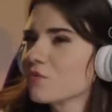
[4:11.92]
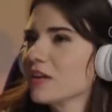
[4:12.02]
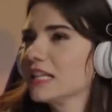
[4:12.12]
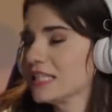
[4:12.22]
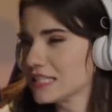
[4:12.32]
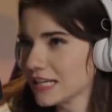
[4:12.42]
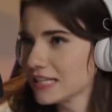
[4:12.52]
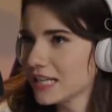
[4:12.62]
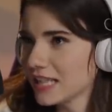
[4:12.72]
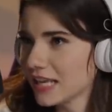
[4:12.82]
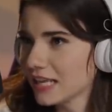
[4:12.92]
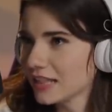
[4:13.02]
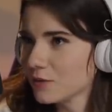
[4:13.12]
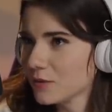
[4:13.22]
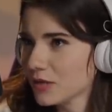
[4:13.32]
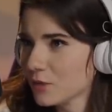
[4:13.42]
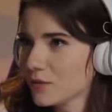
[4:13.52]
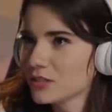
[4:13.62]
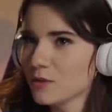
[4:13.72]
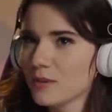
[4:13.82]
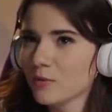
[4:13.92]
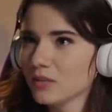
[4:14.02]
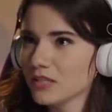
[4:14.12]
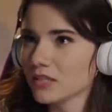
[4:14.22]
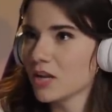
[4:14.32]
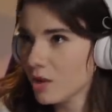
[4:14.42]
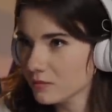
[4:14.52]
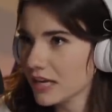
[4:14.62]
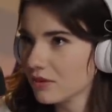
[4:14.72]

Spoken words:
unrealistic to think that we do. And so people need to calm